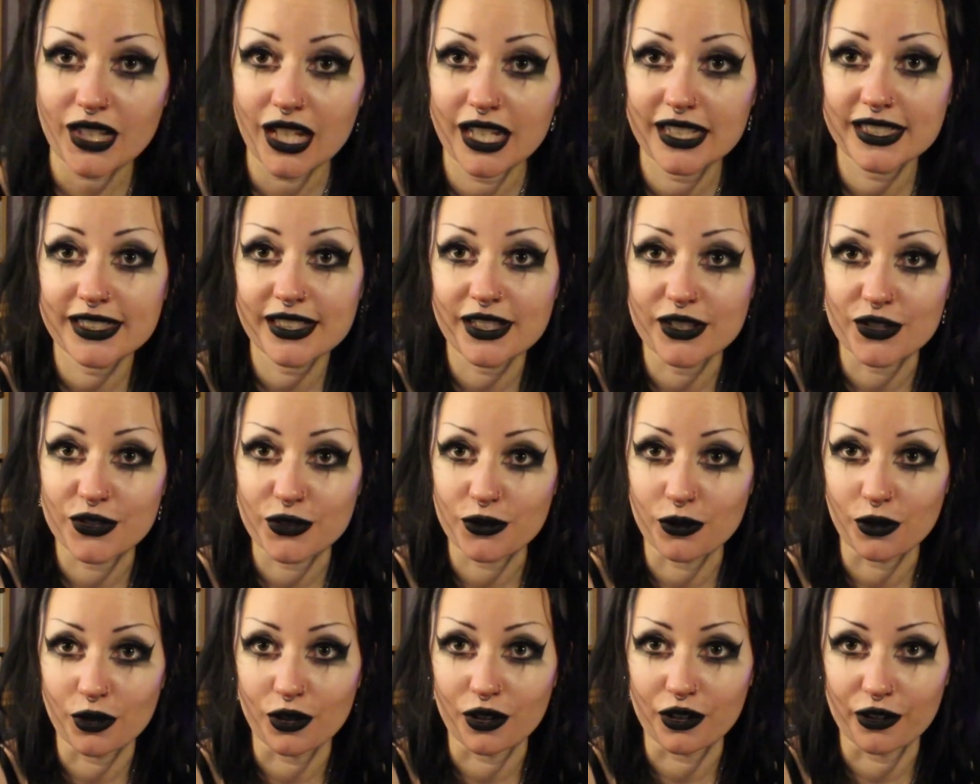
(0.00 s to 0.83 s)
is the
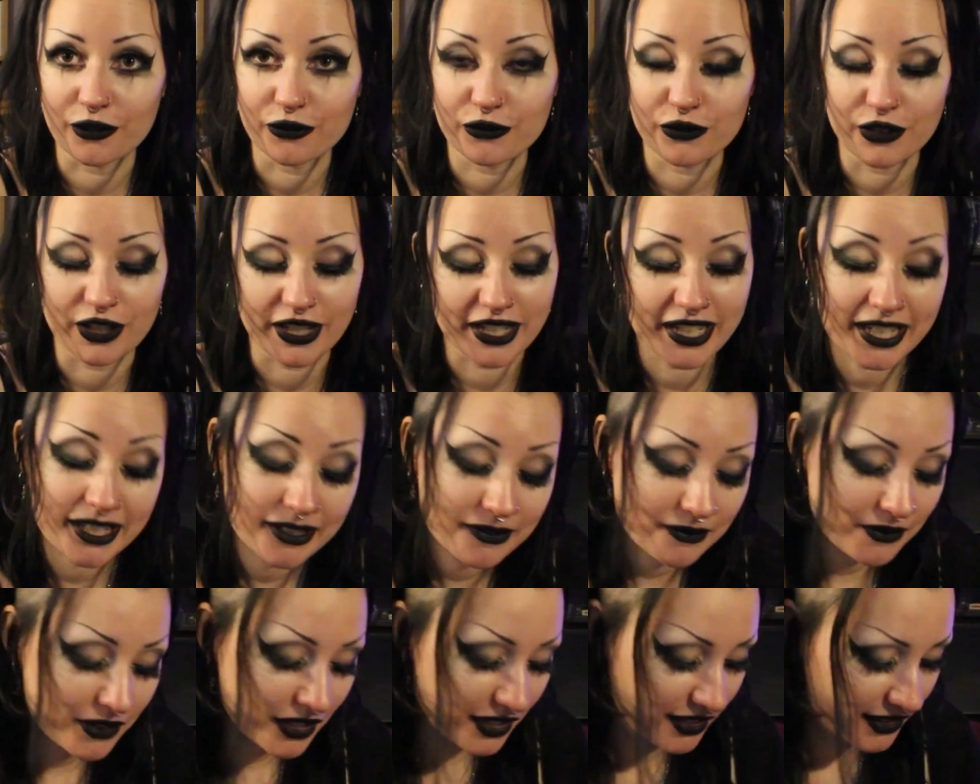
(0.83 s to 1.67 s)
Shawlography.
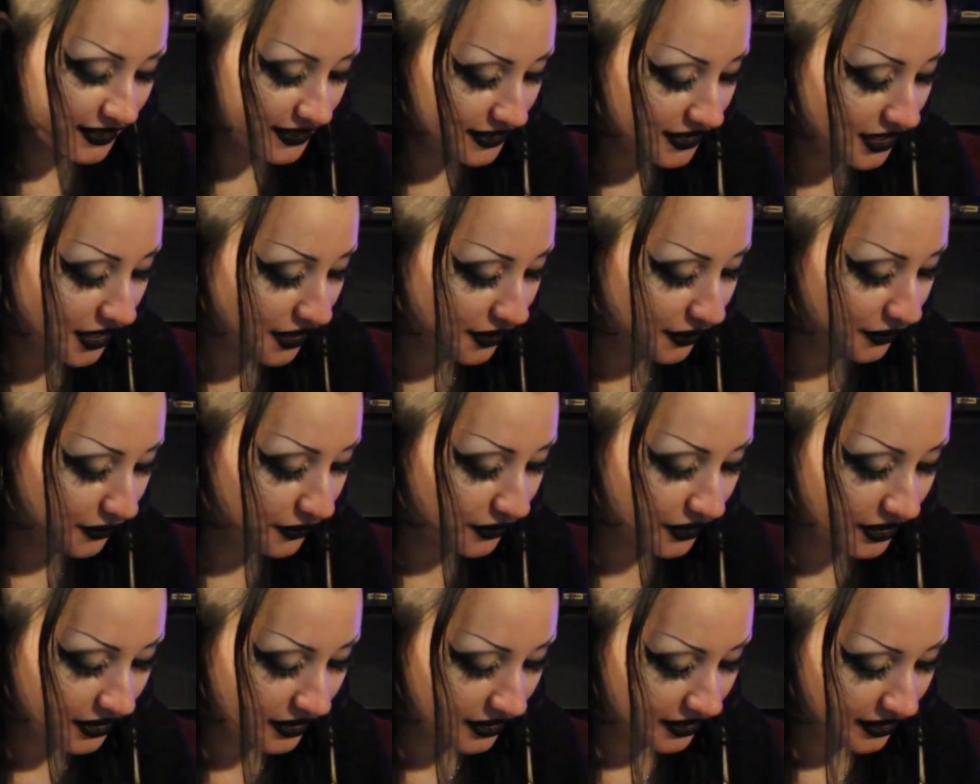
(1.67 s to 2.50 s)
So
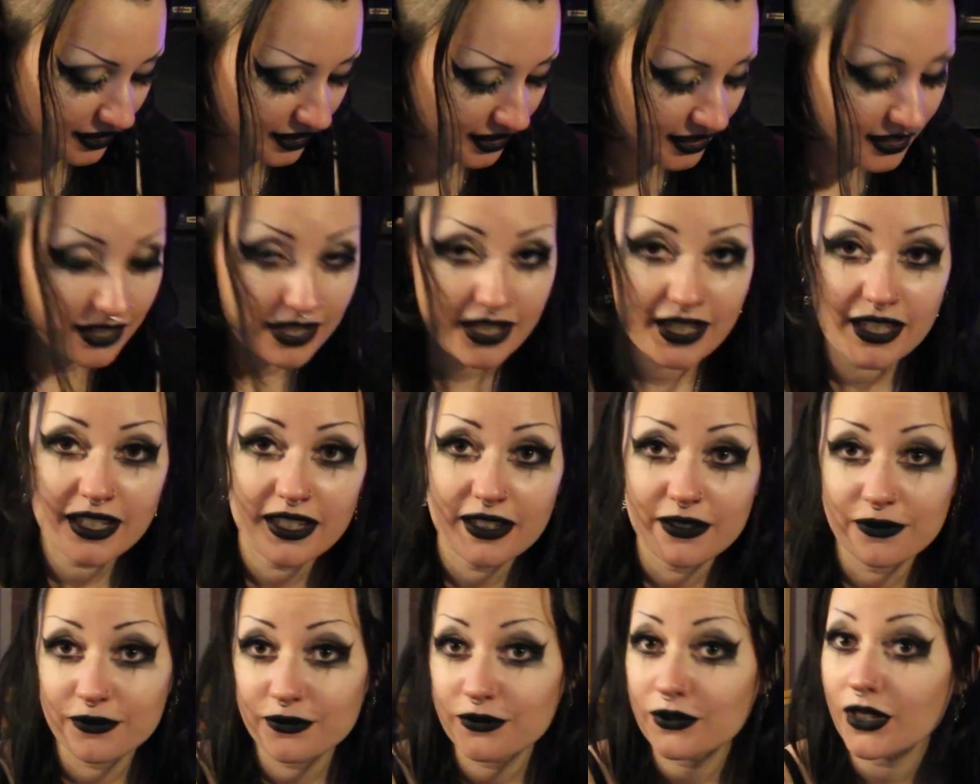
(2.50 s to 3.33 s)
in
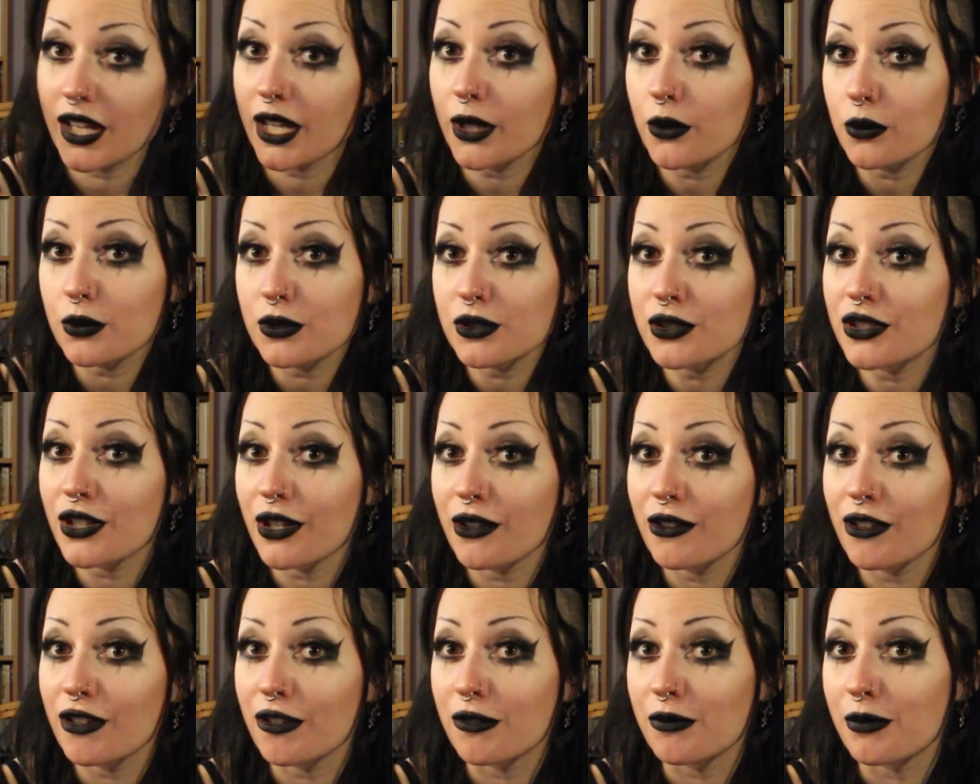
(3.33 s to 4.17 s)
here I will
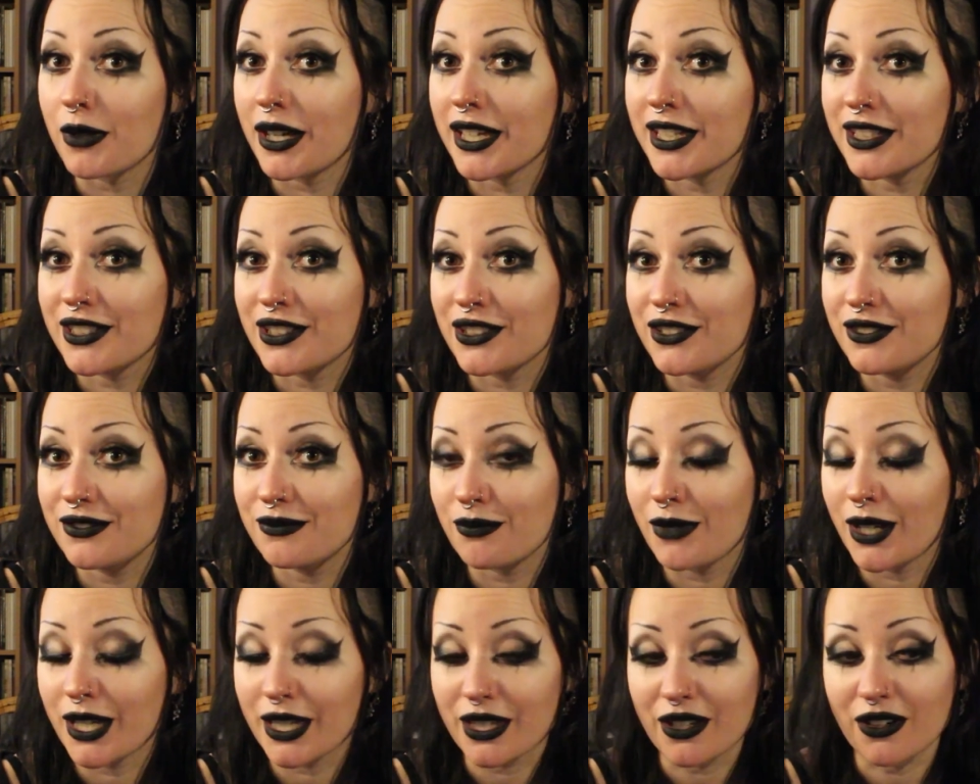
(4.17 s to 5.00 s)
show you my
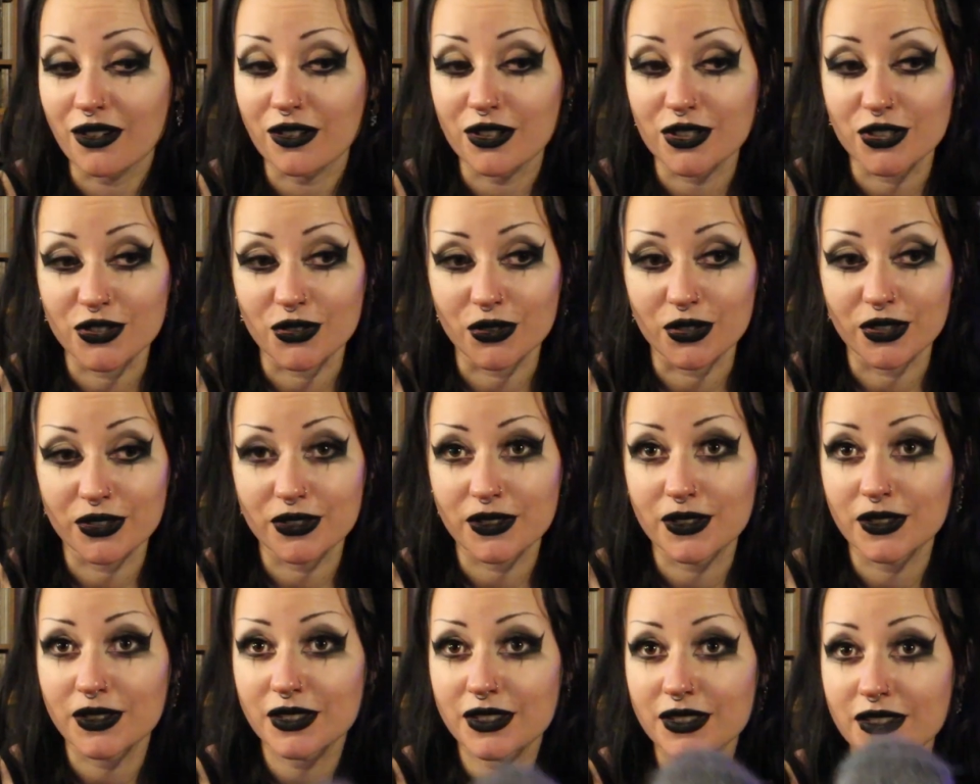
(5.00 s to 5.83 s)
yarn
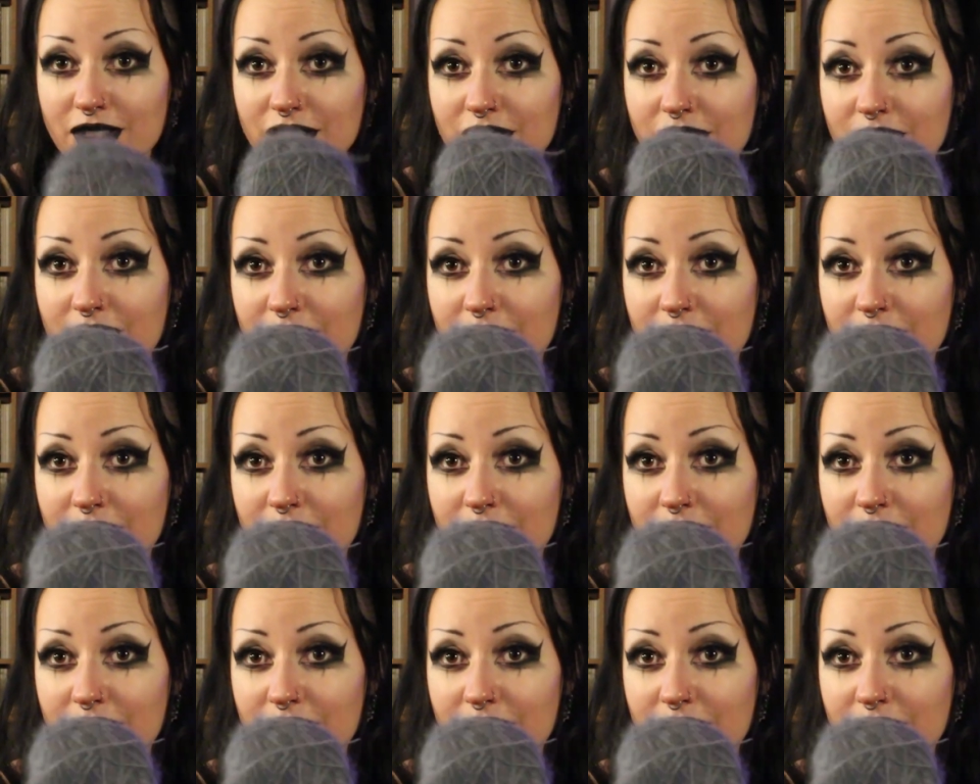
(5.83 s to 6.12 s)
choices.